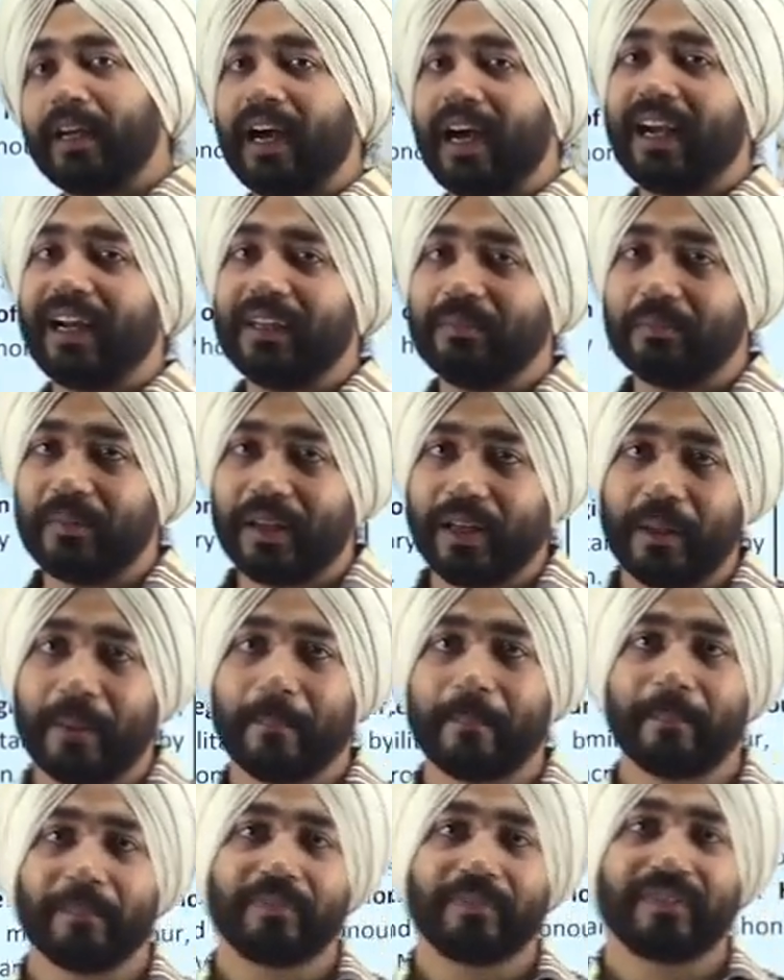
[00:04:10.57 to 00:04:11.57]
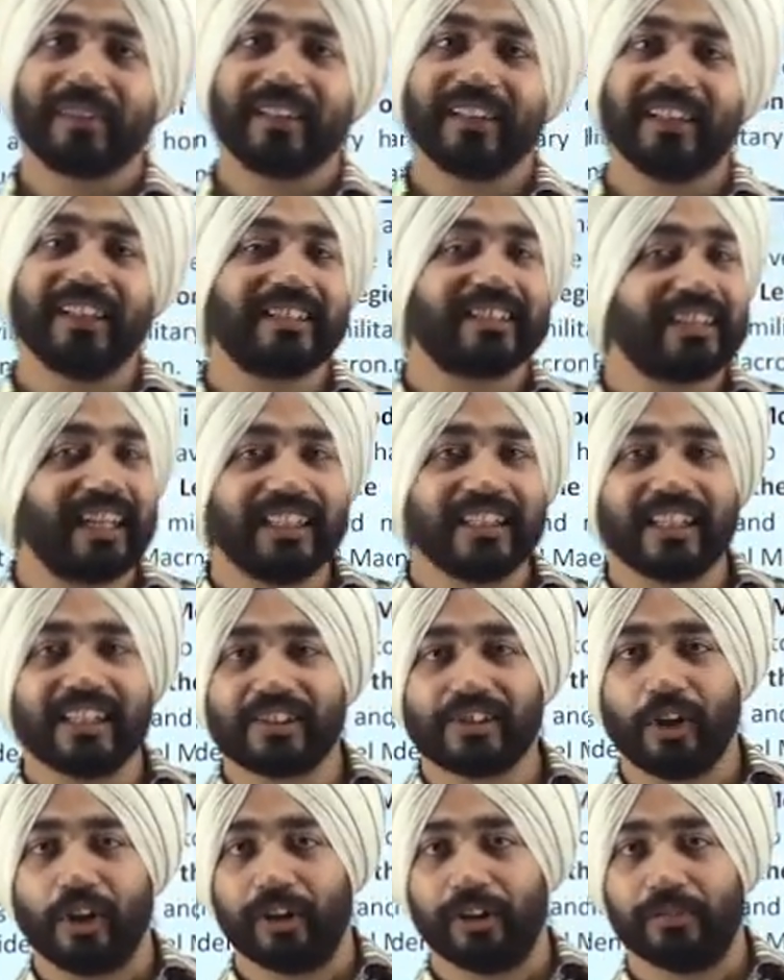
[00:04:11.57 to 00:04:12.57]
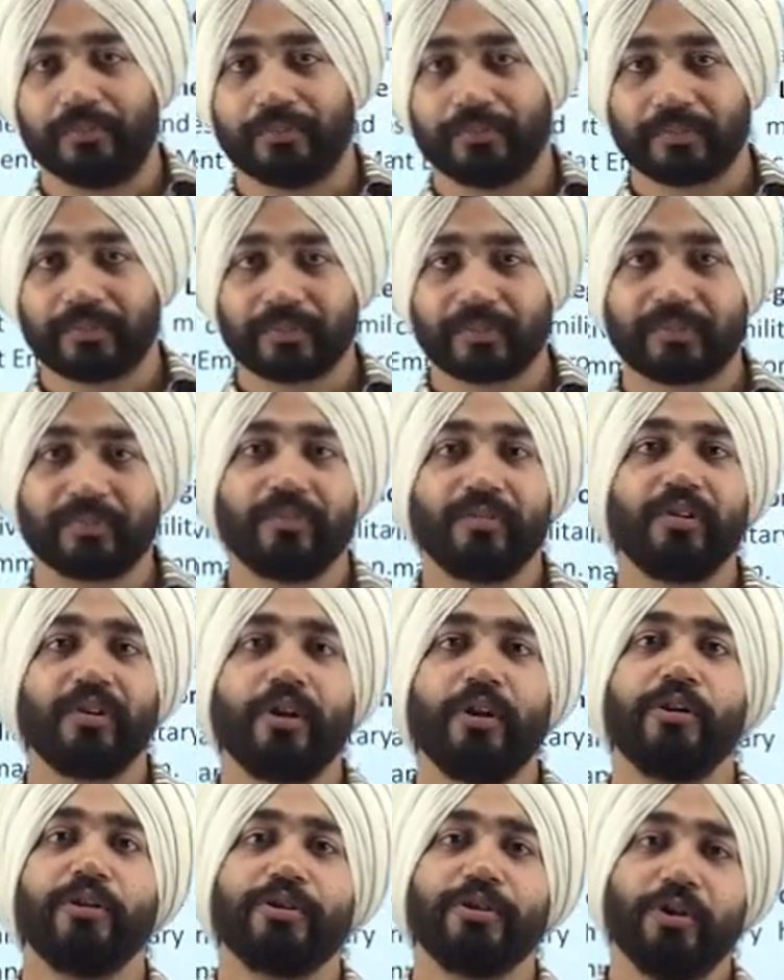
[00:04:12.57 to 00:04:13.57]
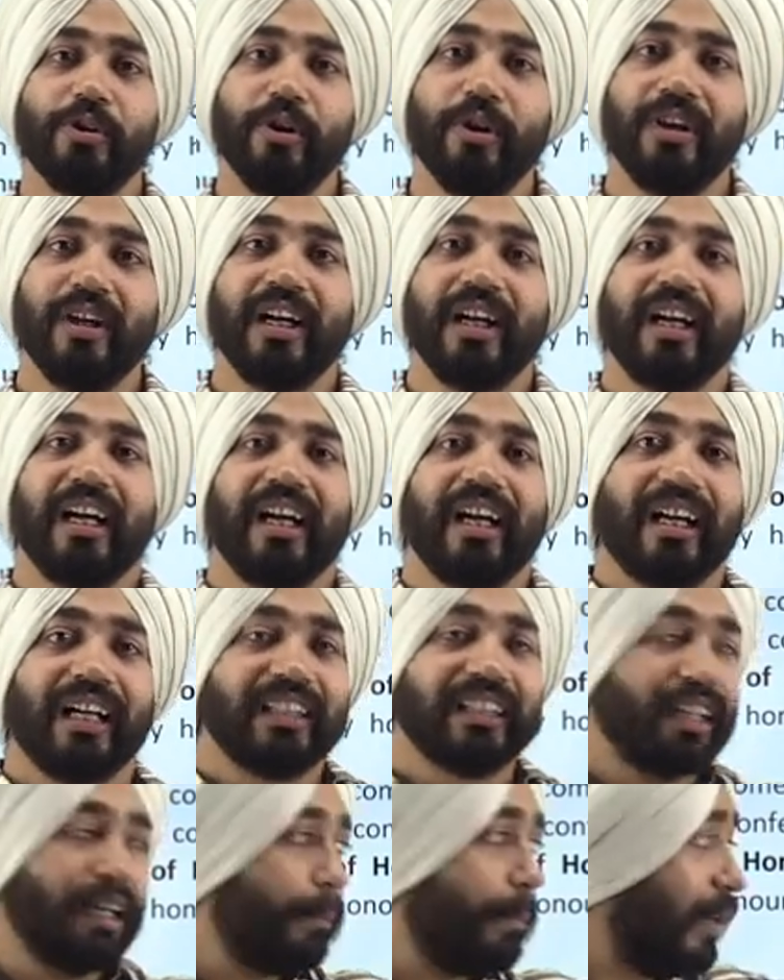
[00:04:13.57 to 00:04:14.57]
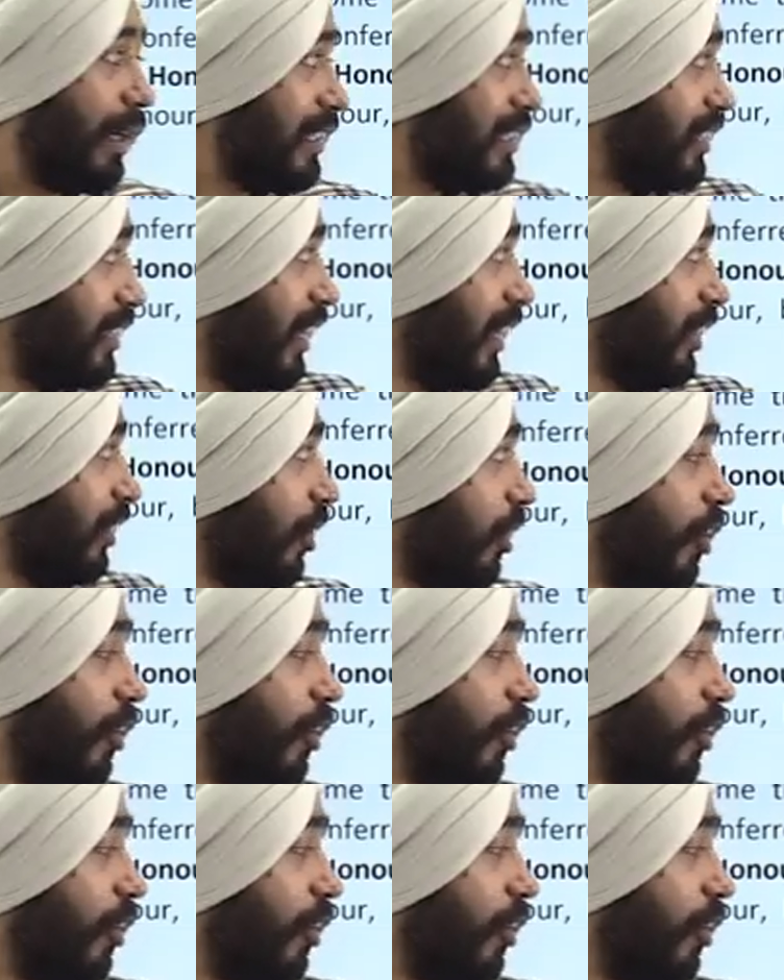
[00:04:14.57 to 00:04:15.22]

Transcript: behind me, this tells us all. So the president